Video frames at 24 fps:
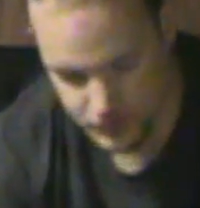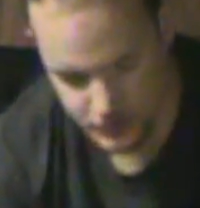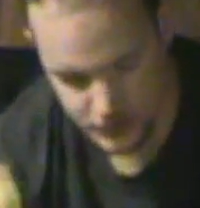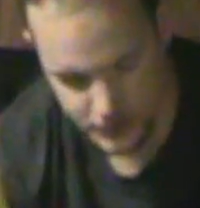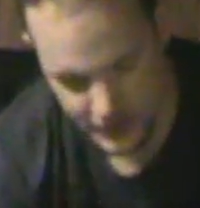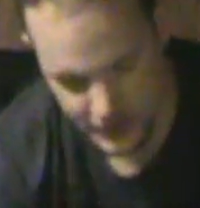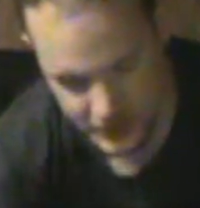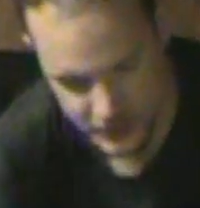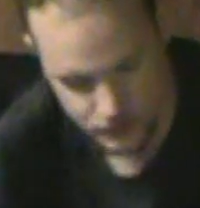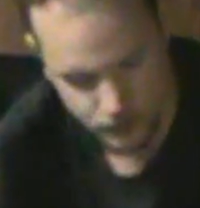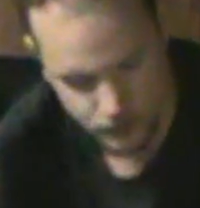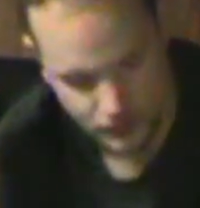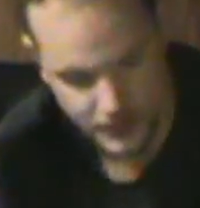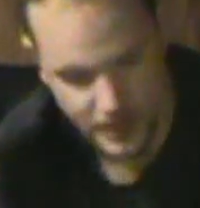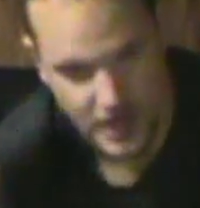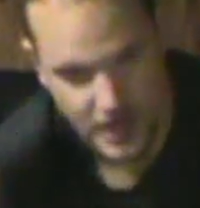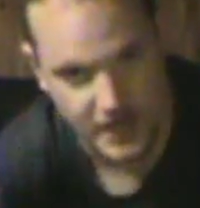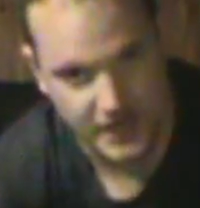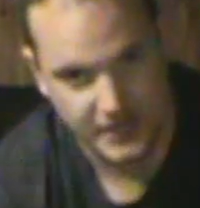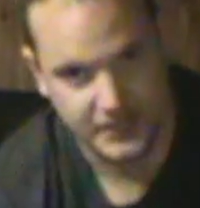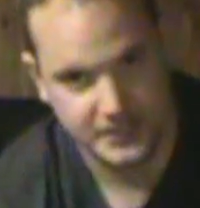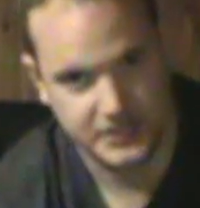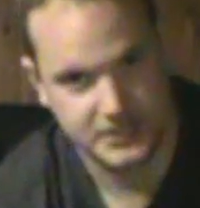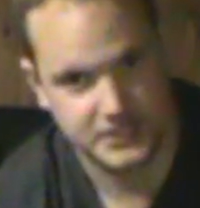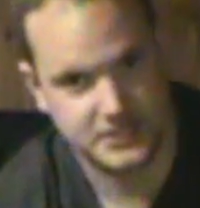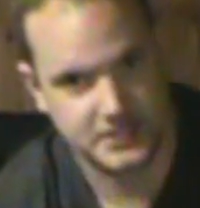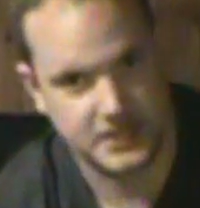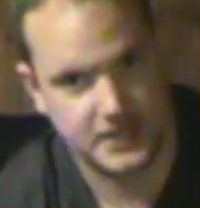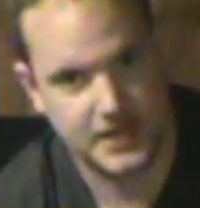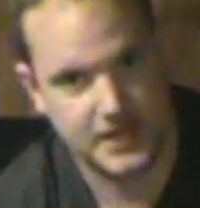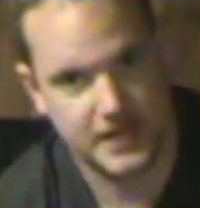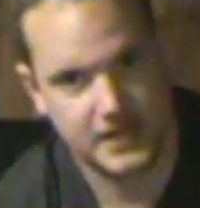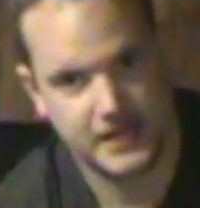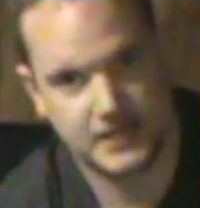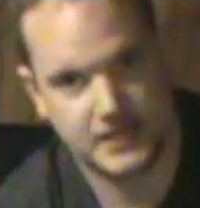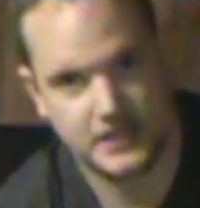Most of these were 90
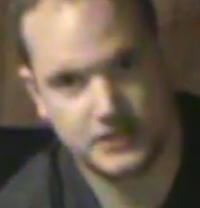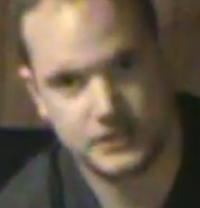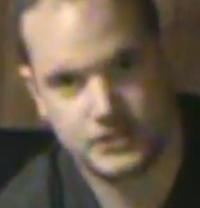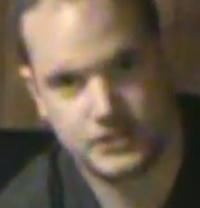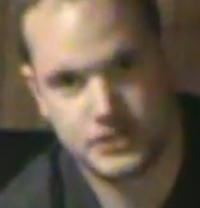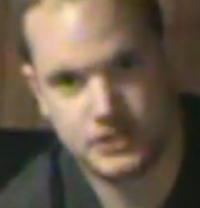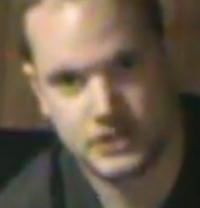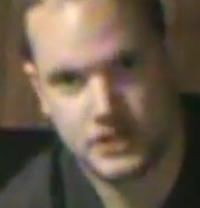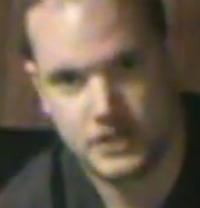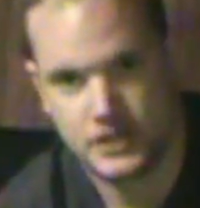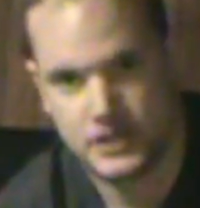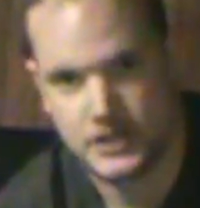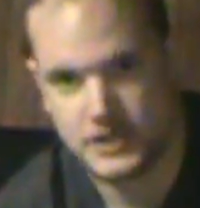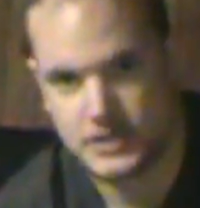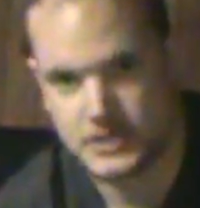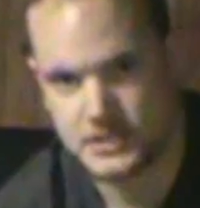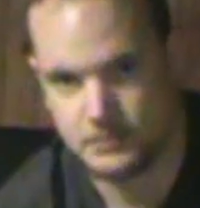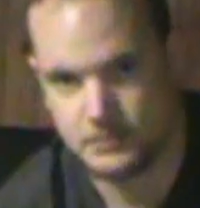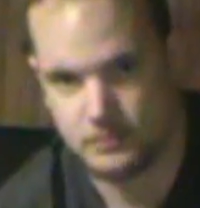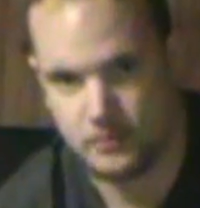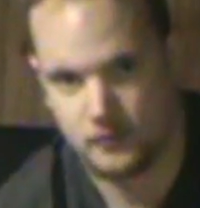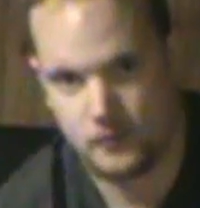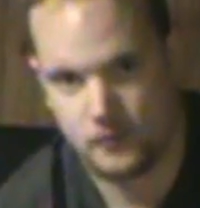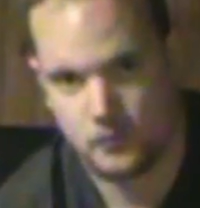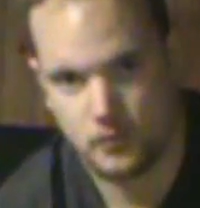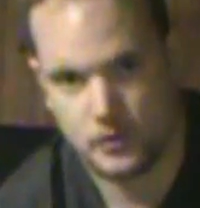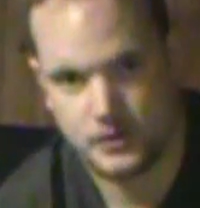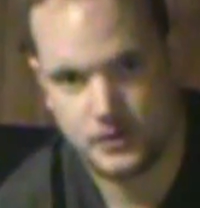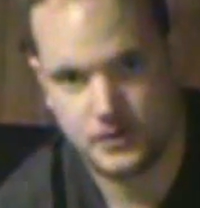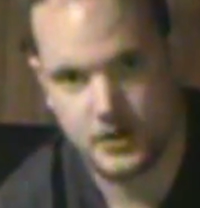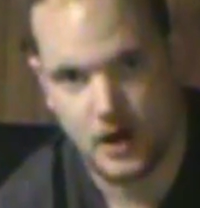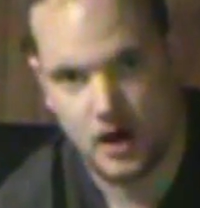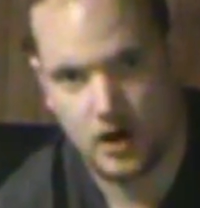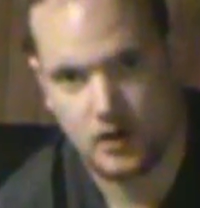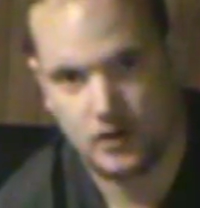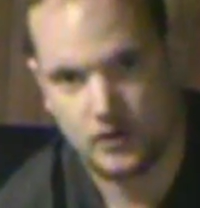cents. Some of them were
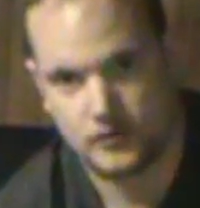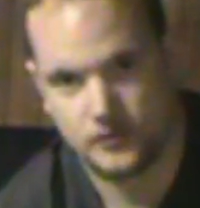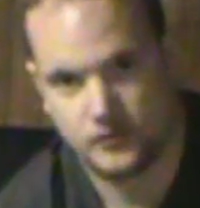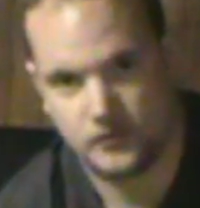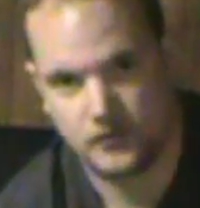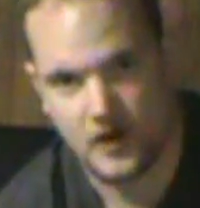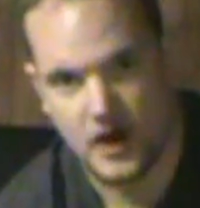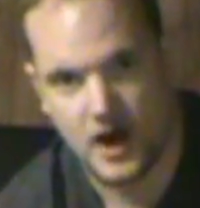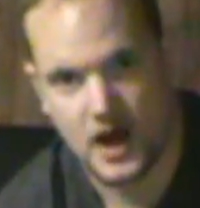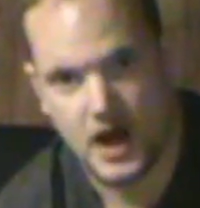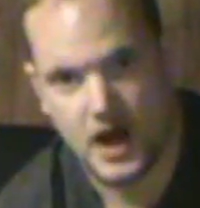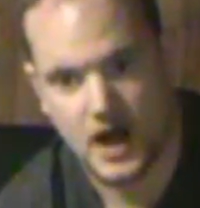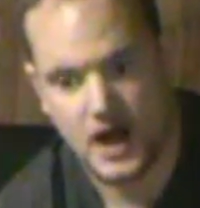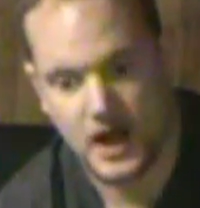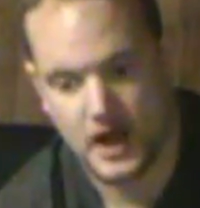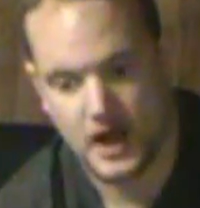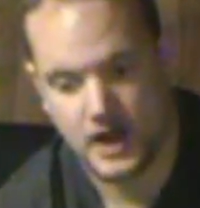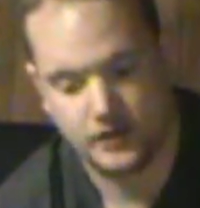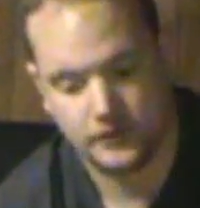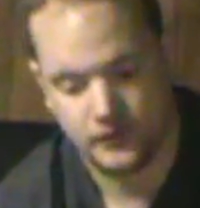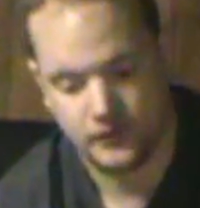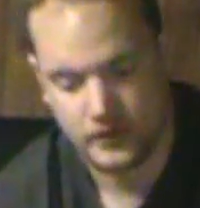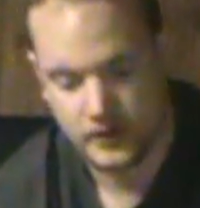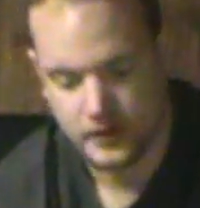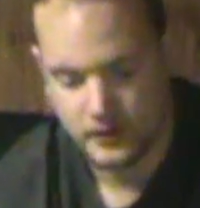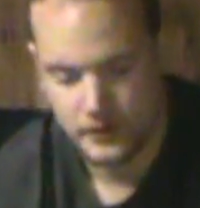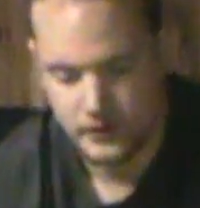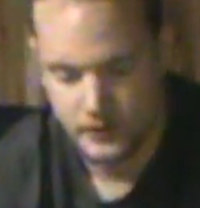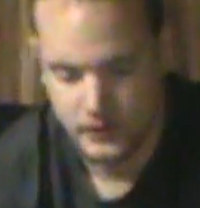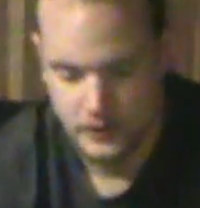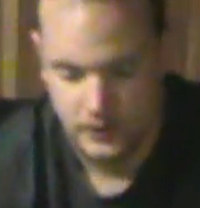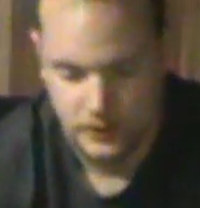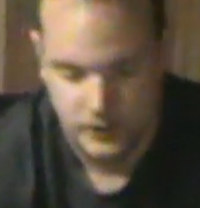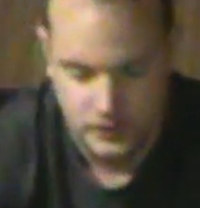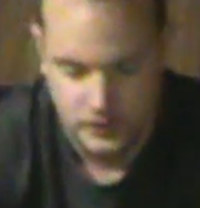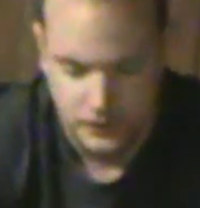$1.05.
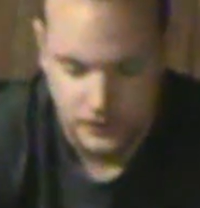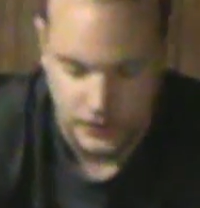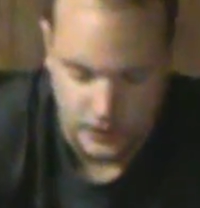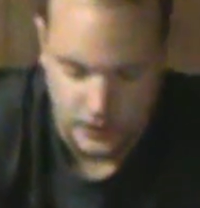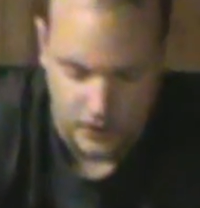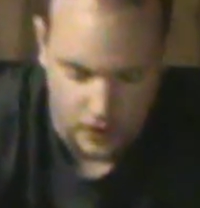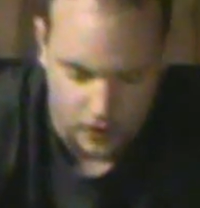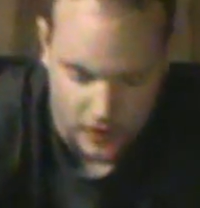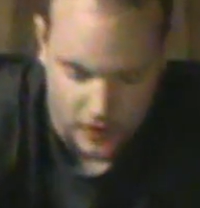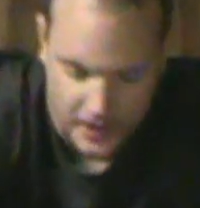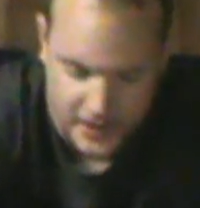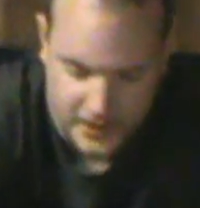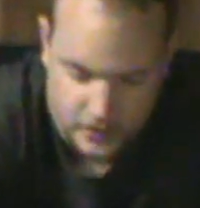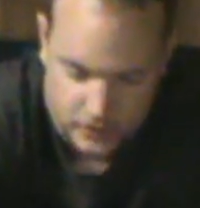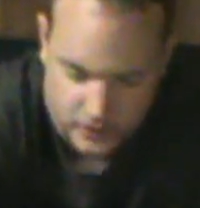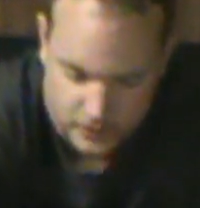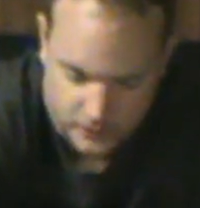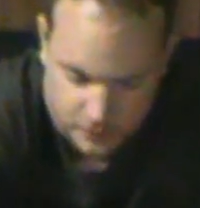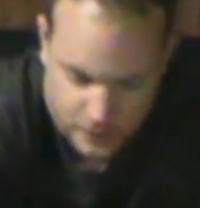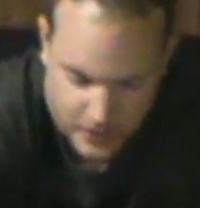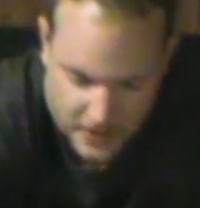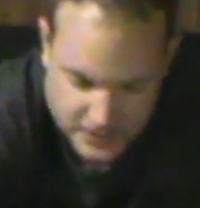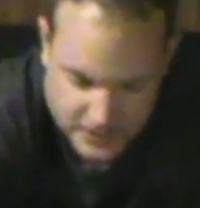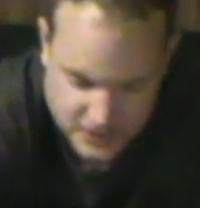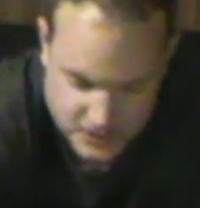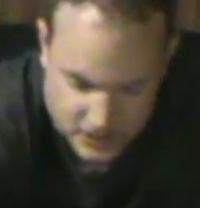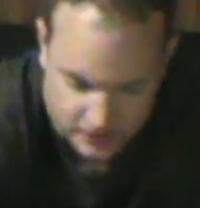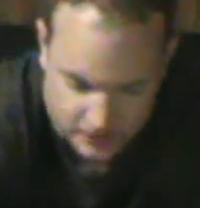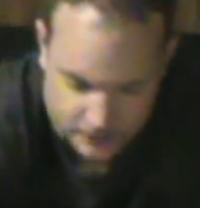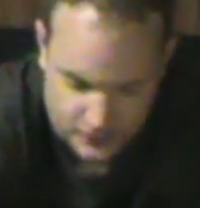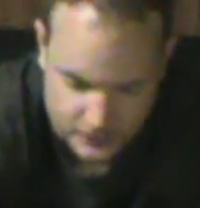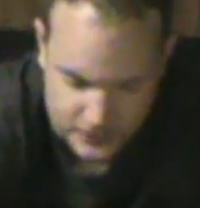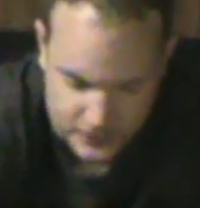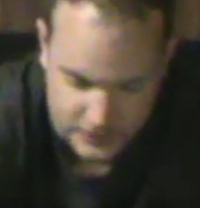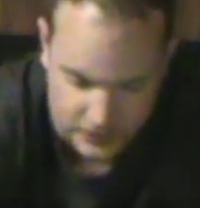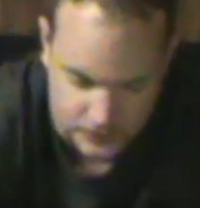You know, I couldn't pass
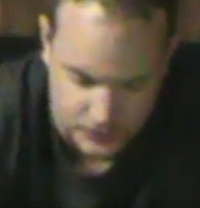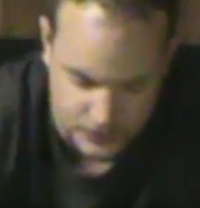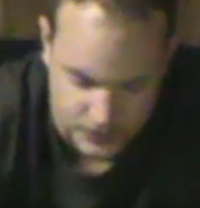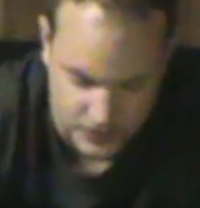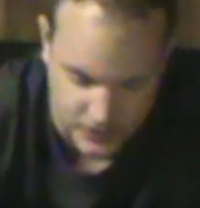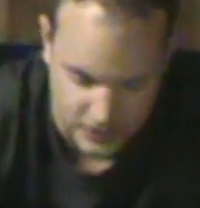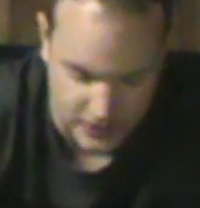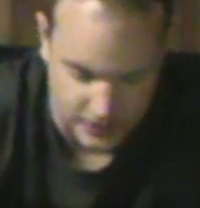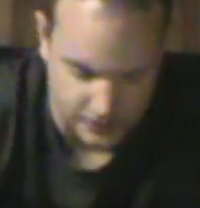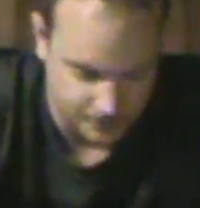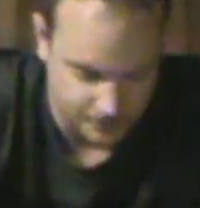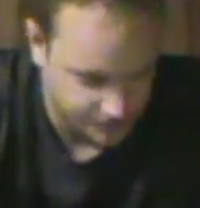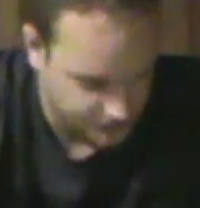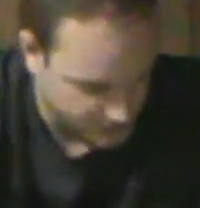up the deals there.